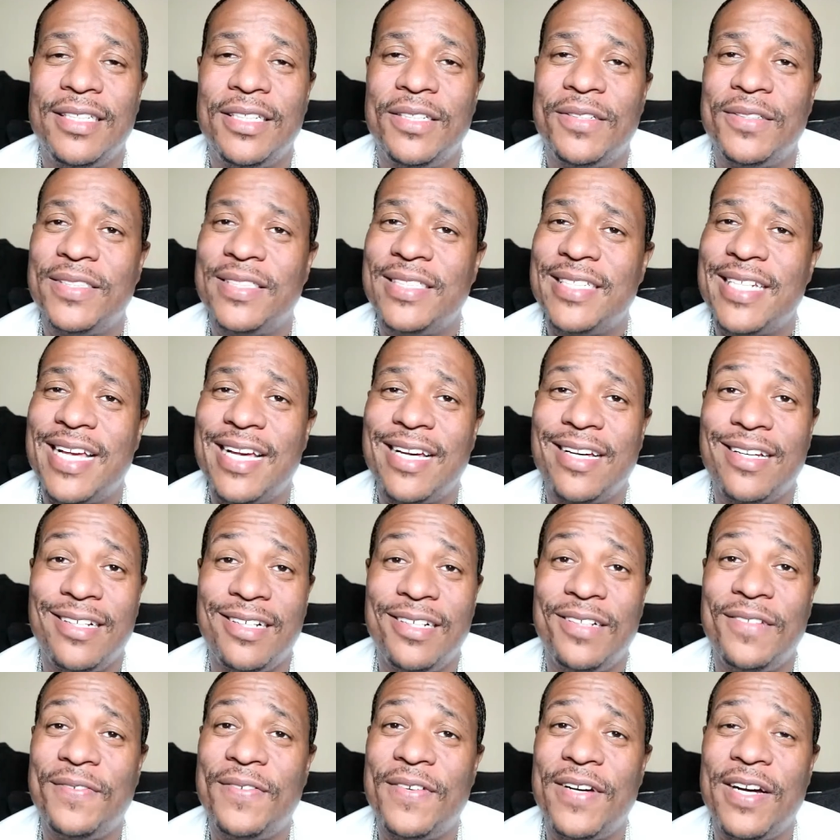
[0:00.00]
It's not
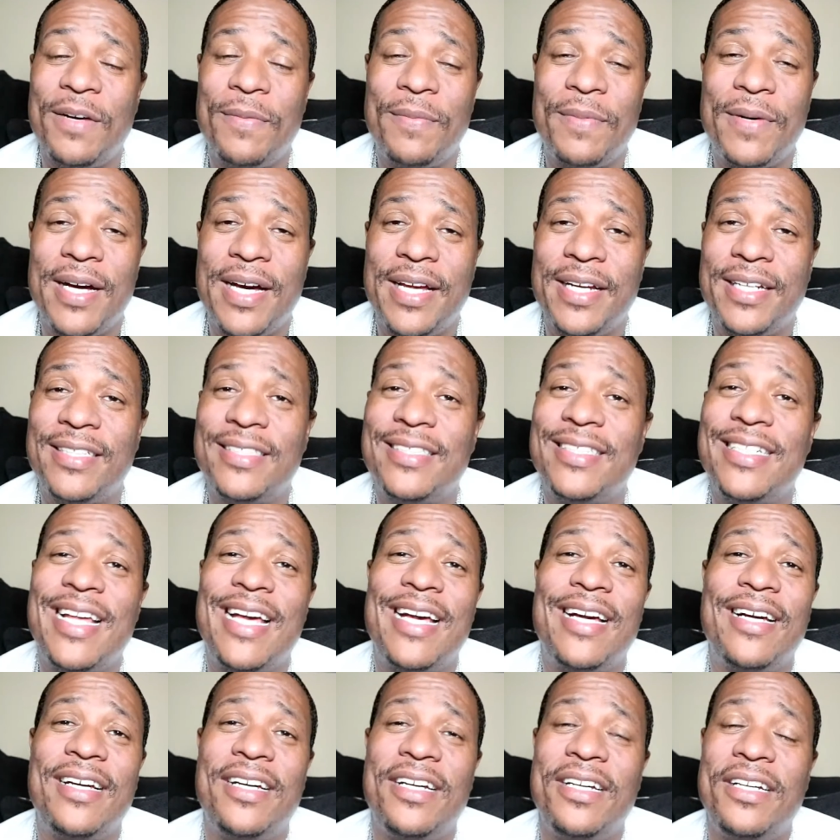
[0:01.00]
good for our body. It's
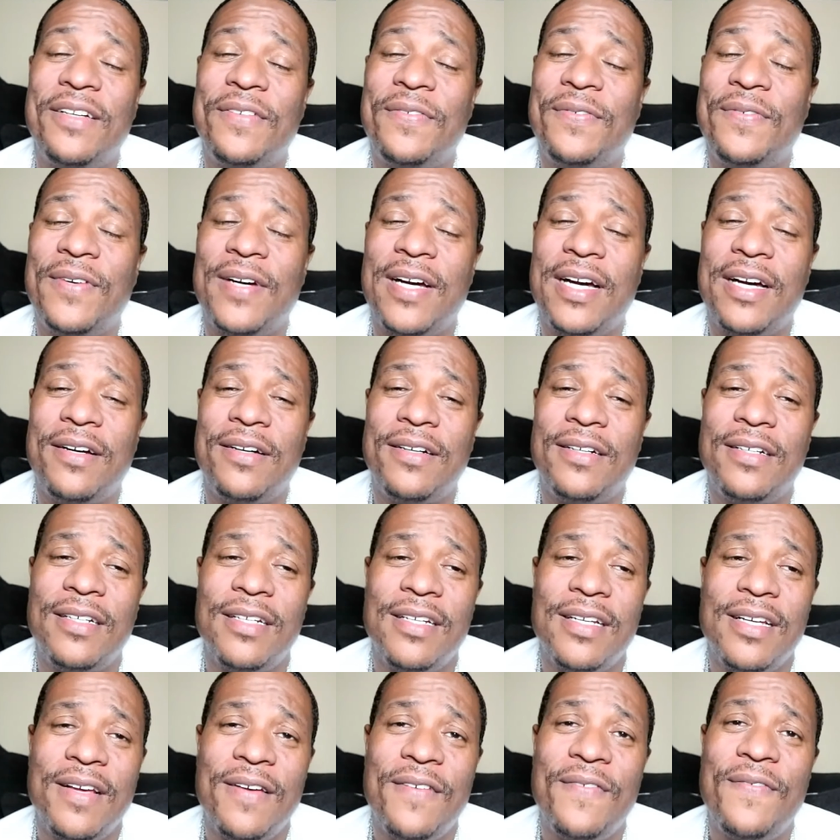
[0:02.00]
not good for our
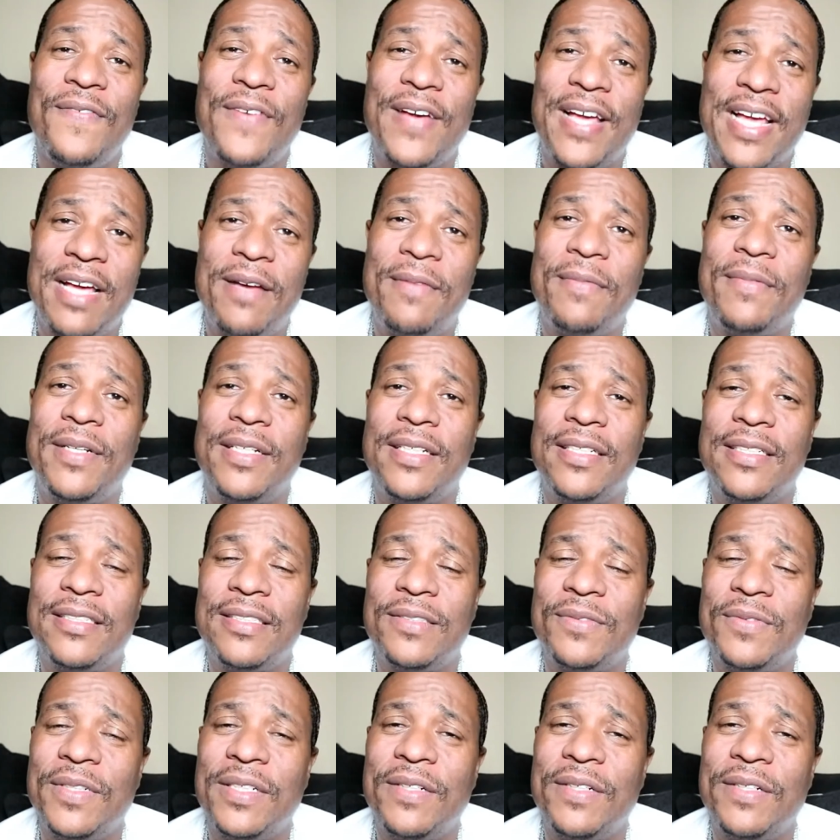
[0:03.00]
families.